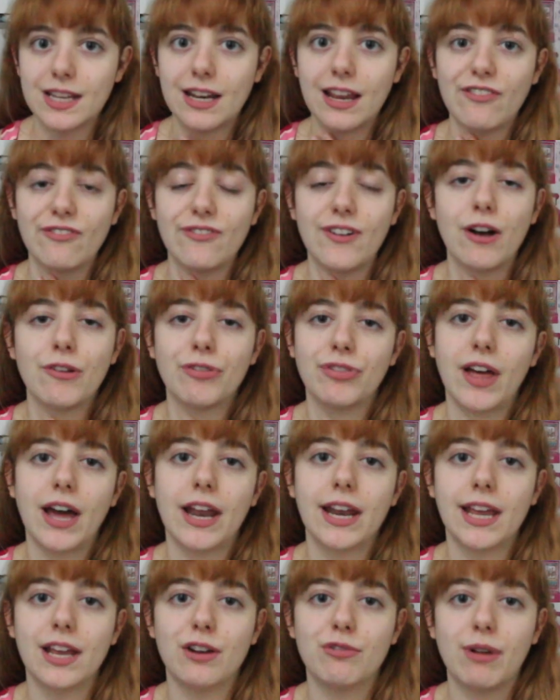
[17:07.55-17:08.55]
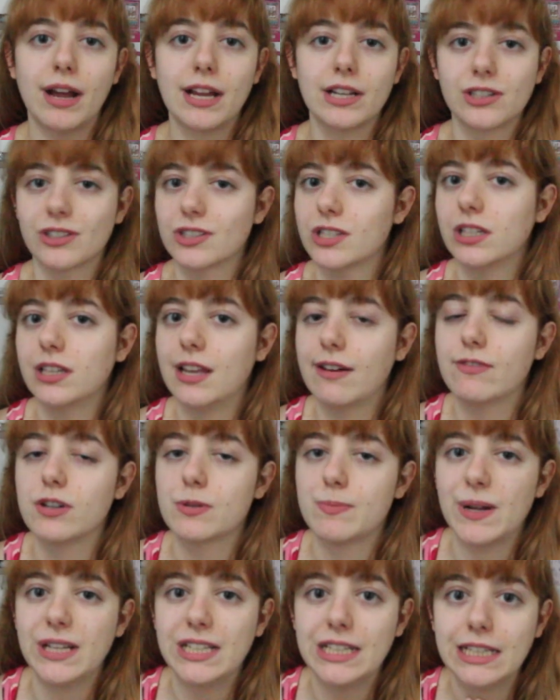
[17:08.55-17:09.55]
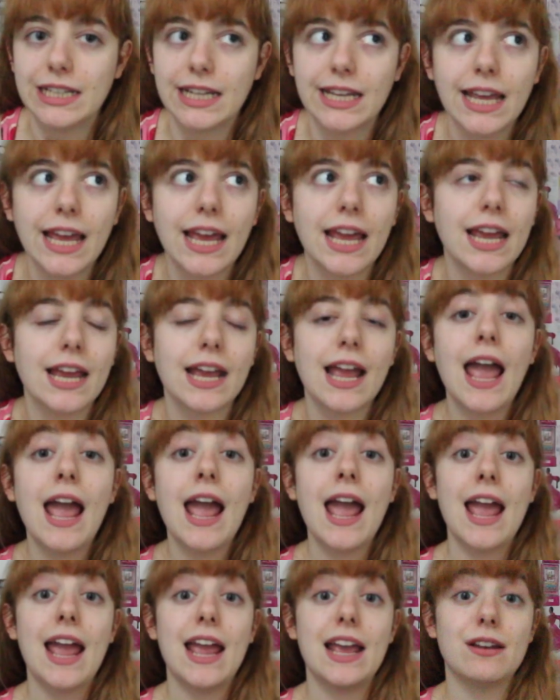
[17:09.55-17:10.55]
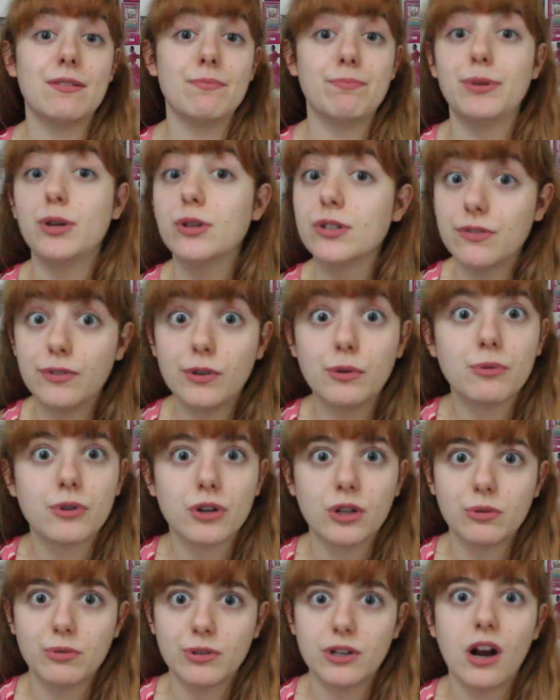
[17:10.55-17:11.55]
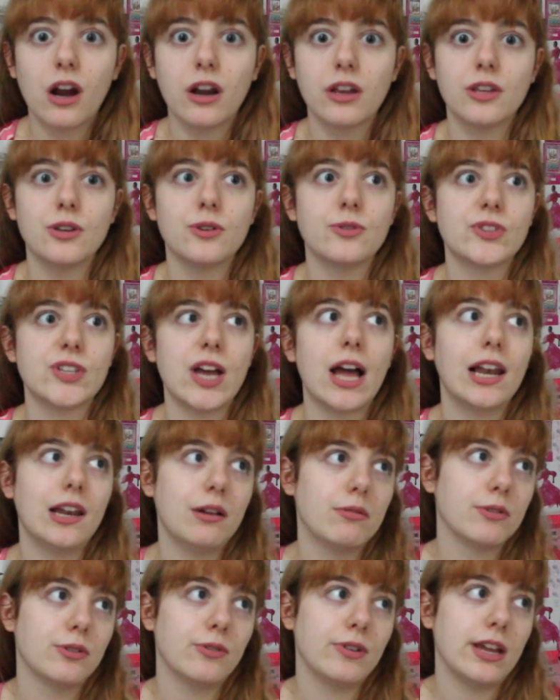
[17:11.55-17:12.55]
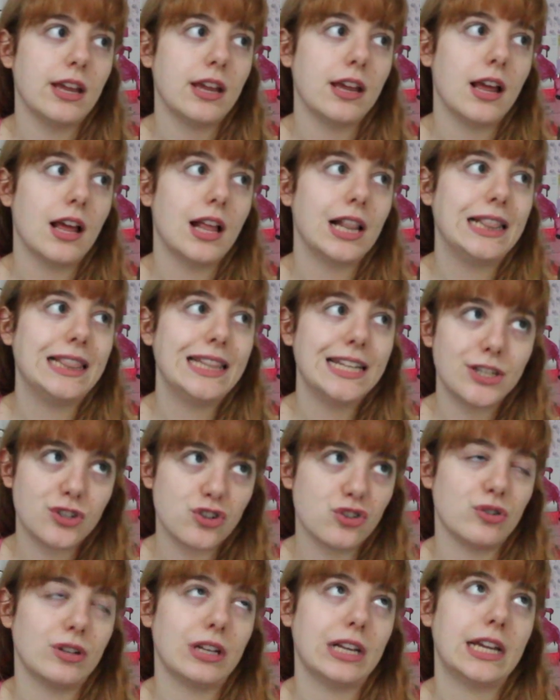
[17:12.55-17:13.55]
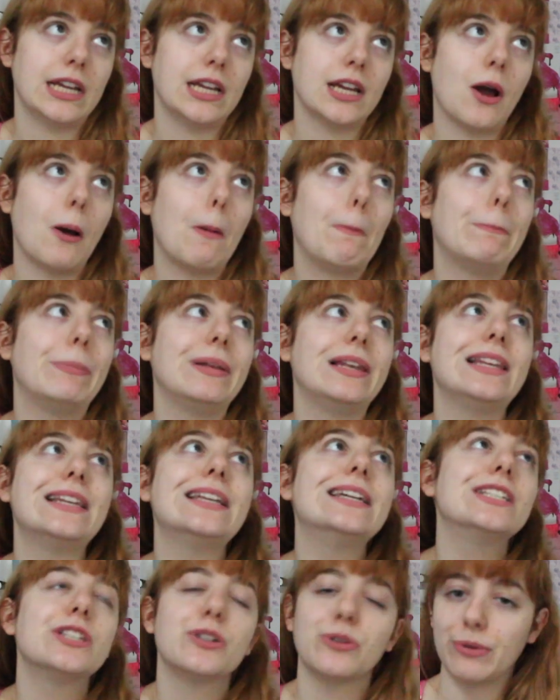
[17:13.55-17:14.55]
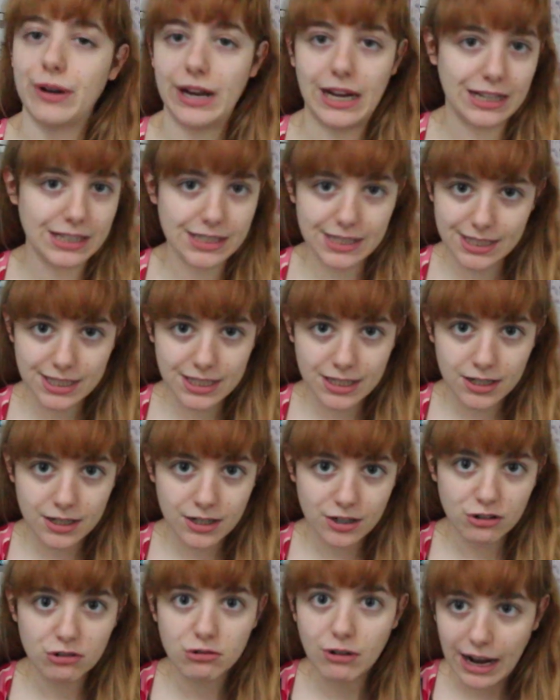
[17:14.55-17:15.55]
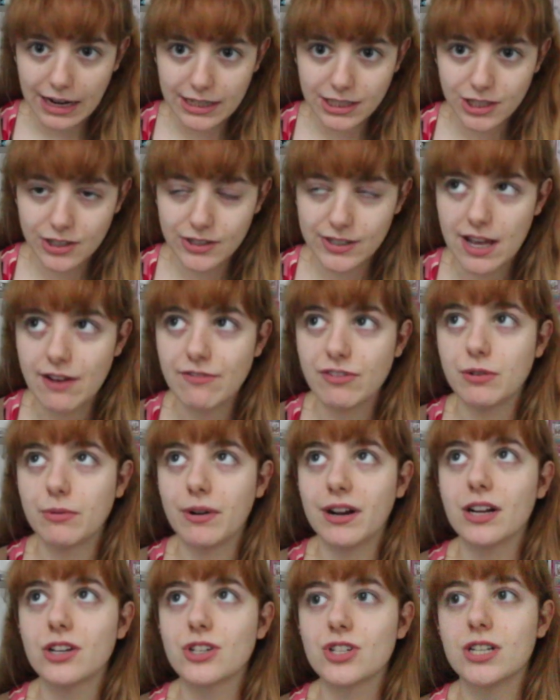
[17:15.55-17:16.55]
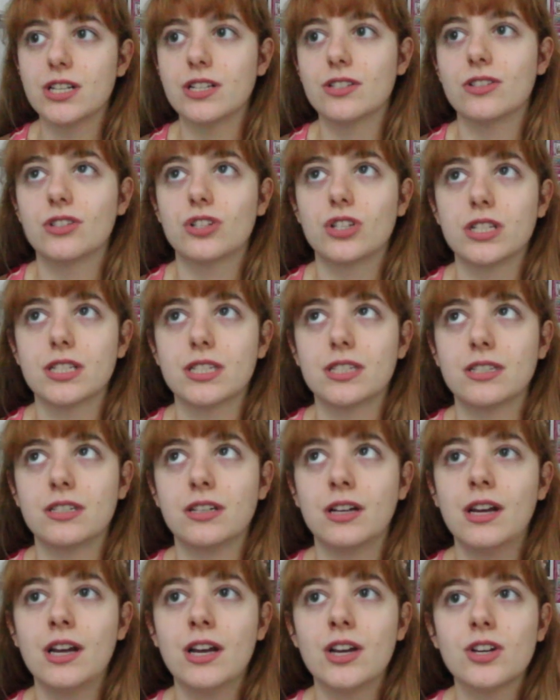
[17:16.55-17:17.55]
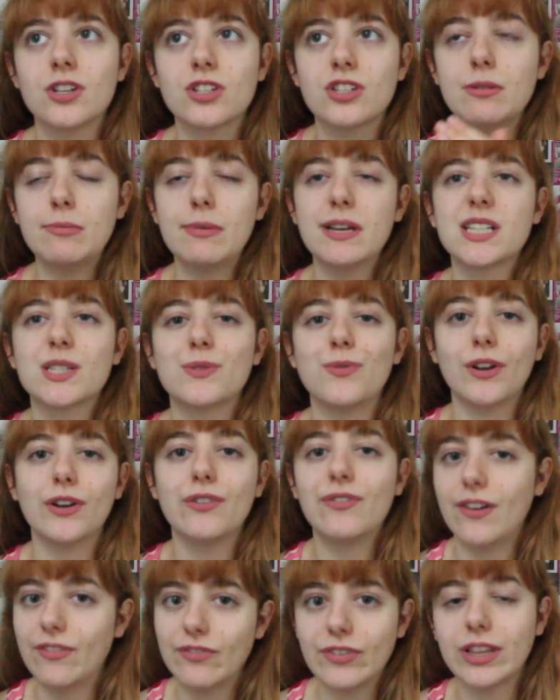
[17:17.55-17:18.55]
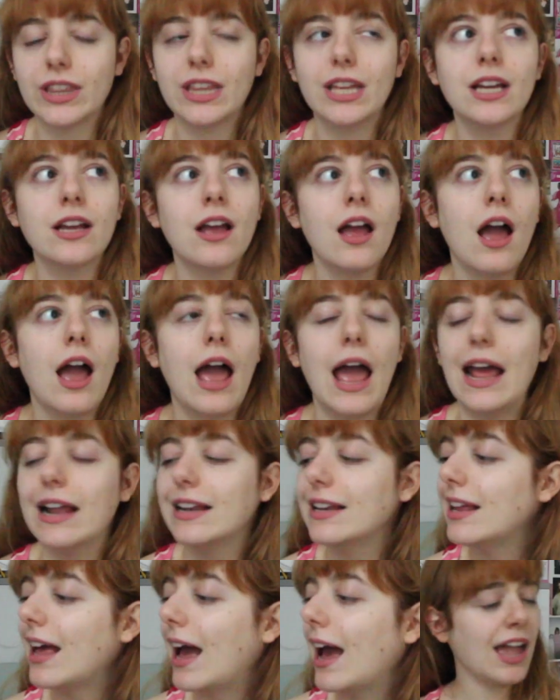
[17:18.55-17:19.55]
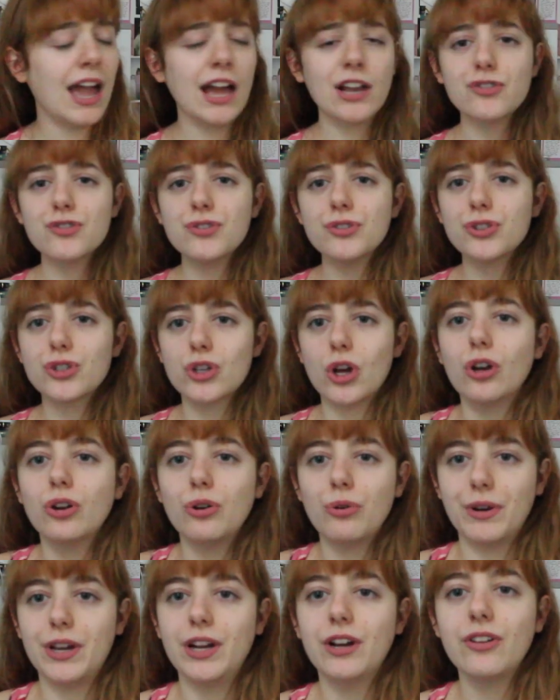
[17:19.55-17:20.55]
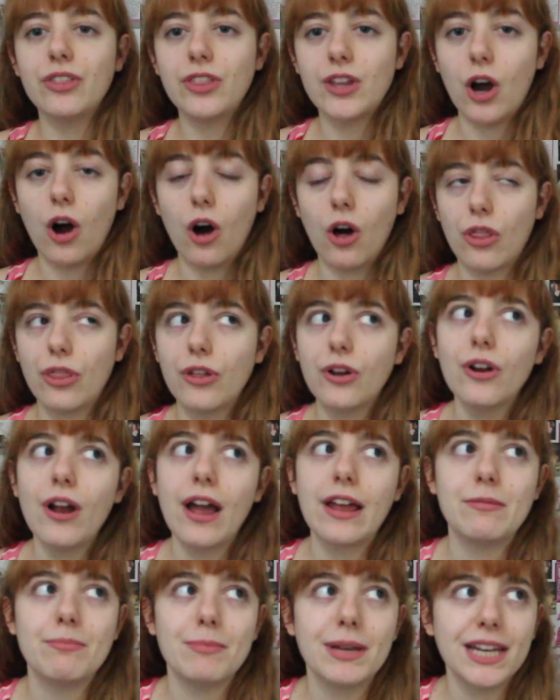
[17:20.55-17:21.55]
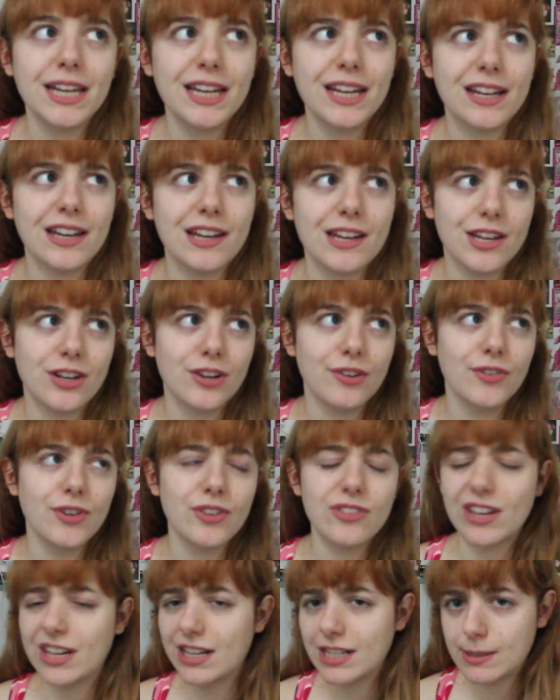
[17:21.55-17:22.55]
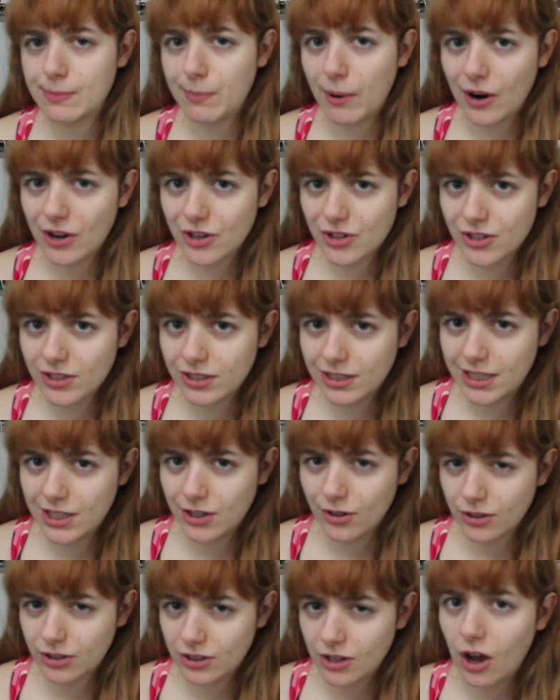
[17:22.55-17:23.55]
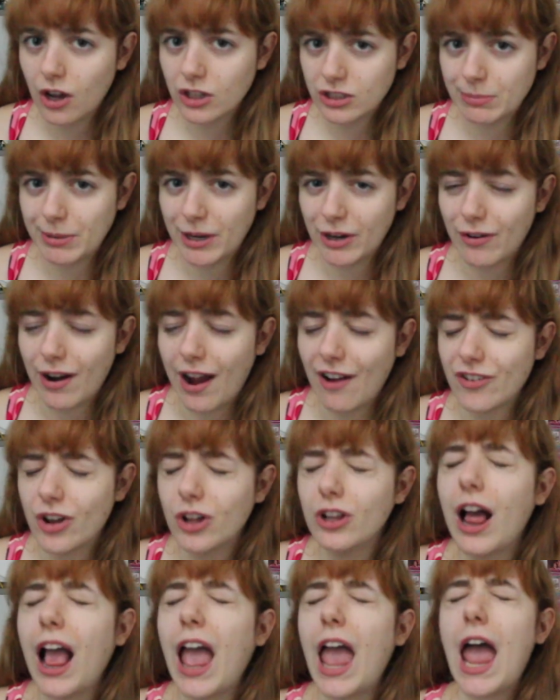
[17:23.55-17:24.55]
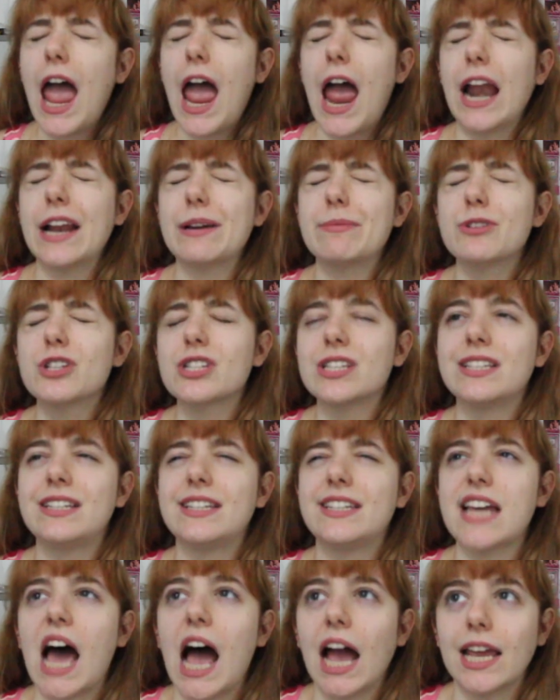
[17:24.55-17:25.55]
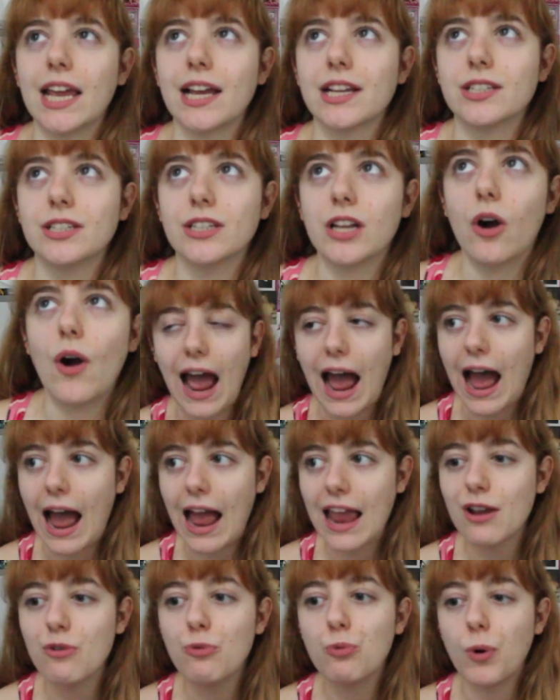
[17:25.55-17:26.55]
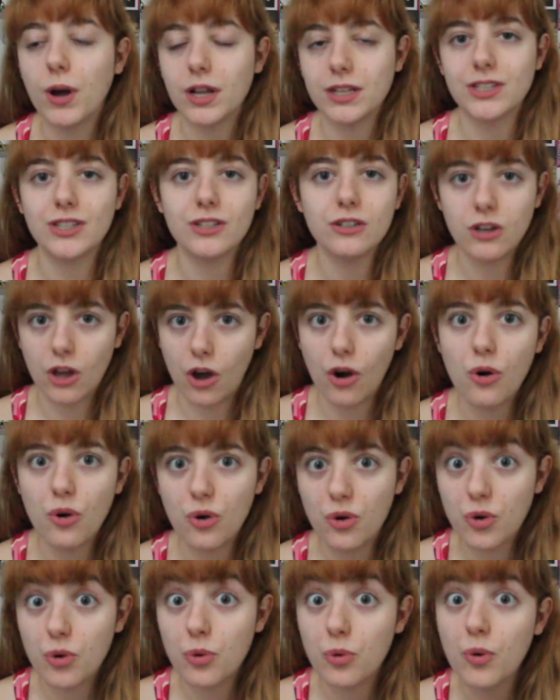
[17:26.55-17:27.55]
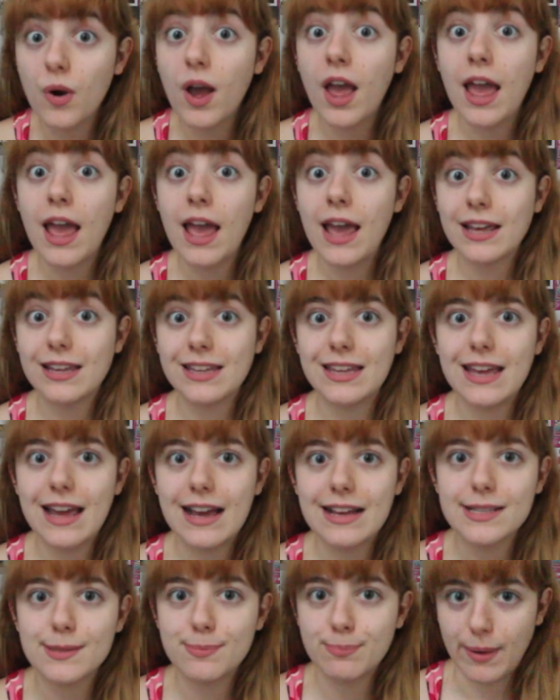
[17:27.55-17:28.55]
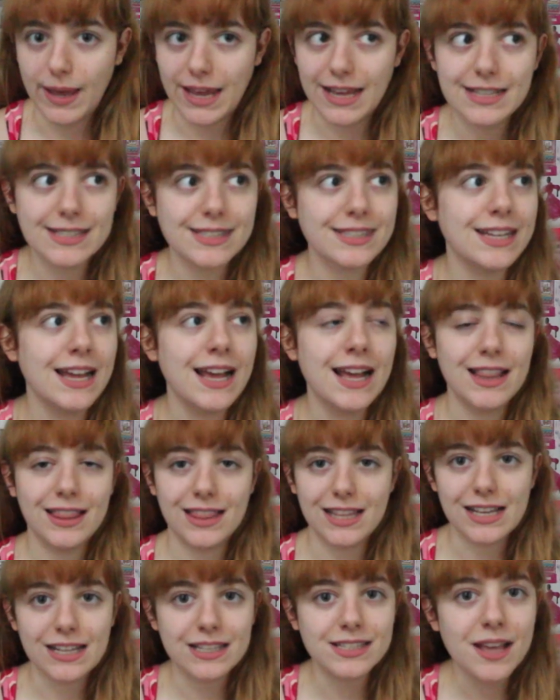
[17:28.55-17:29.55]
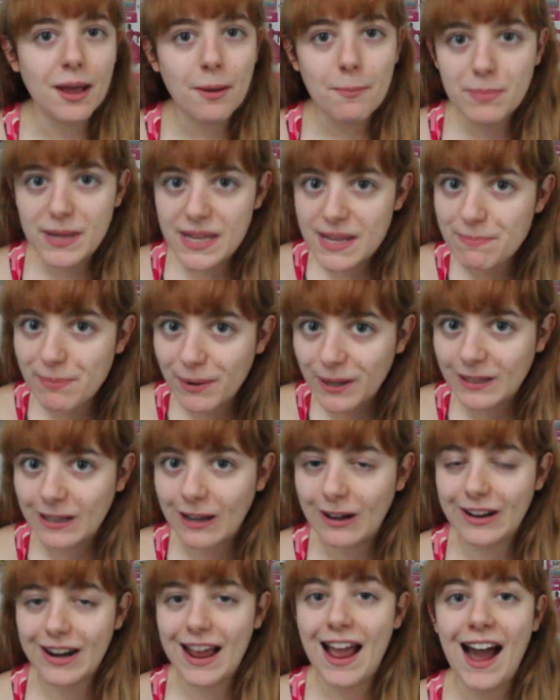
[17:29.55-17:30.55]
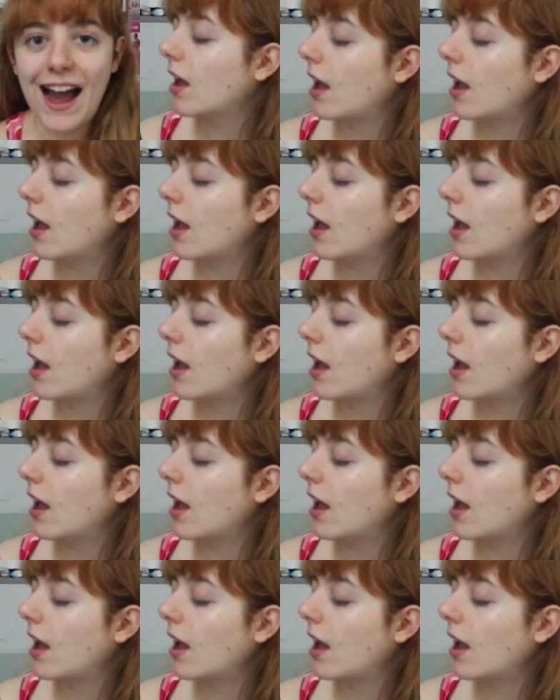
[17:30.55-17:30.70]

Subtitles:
And I found that in Writers and Lovers by Lily King, in Beautiful World, Where Are You, Sally Rooney literally obliterates writers everywhere. She's just, she makes fun of everything. And Andrew Sean Greer, the author, admitted in an interview that it's partially autobiographical, and I'm just dying to know. I want to know who he has based these people on.